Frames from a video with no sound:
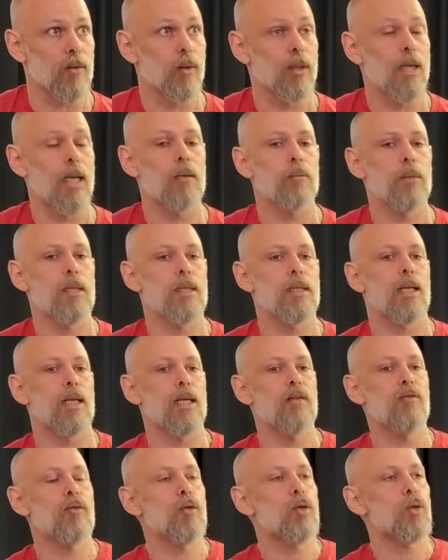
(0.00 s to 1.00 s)
So that means
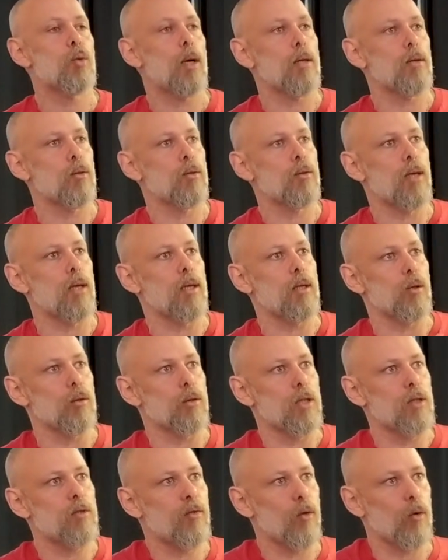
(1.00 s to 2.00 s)
that if you try to take your
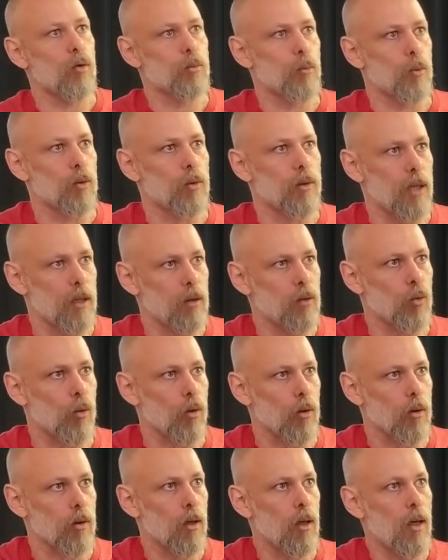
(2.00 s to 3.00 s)
default mode
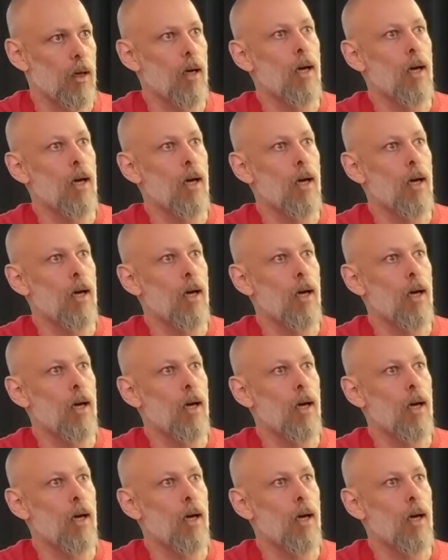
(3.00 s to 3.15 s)
network